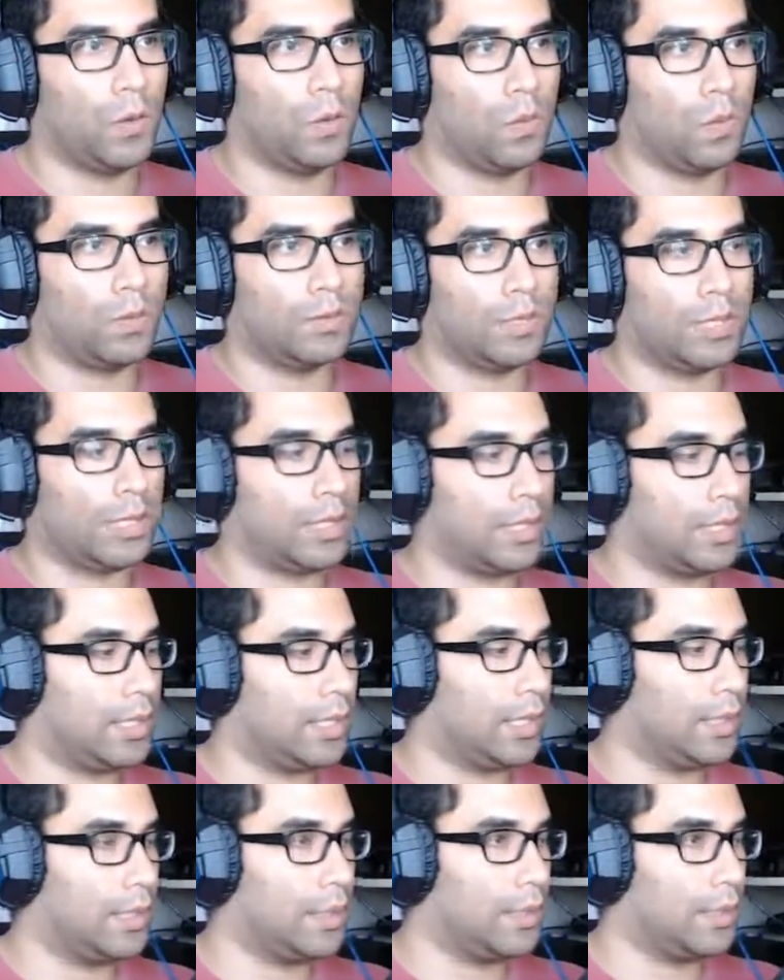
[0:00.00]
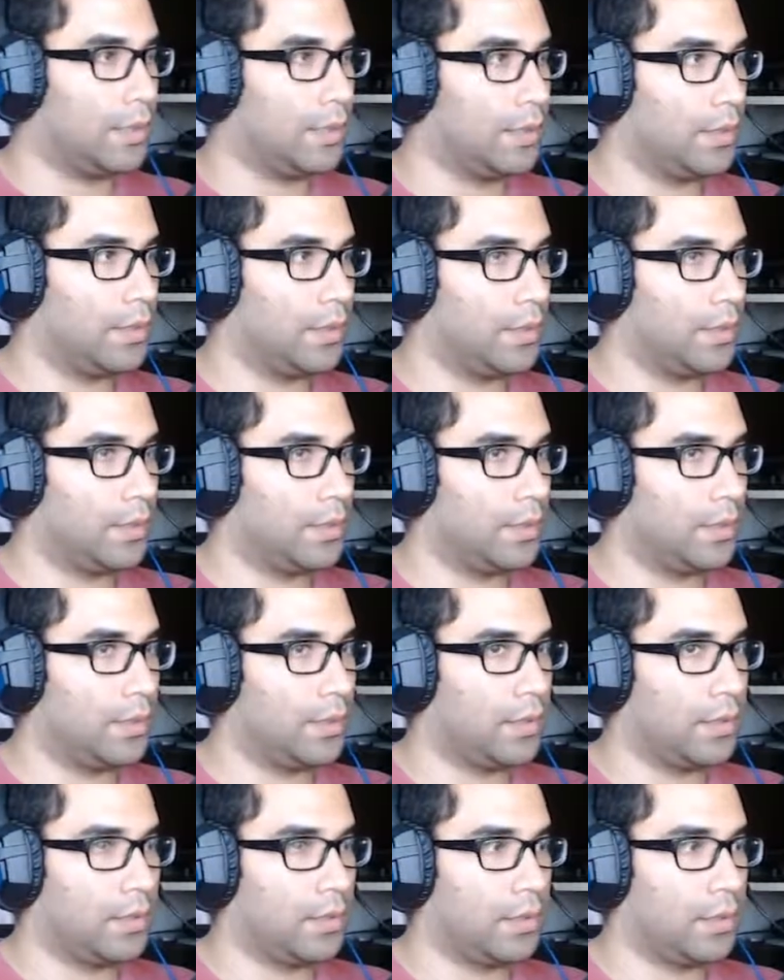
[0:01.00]
What was the other thing?
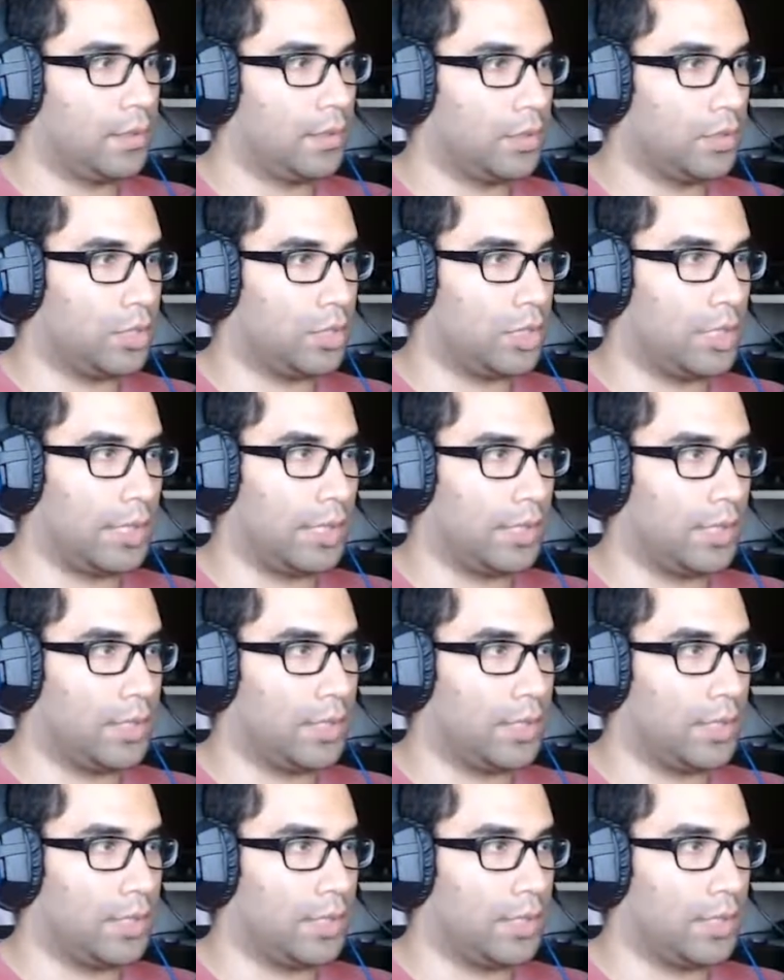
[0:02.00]
Shit.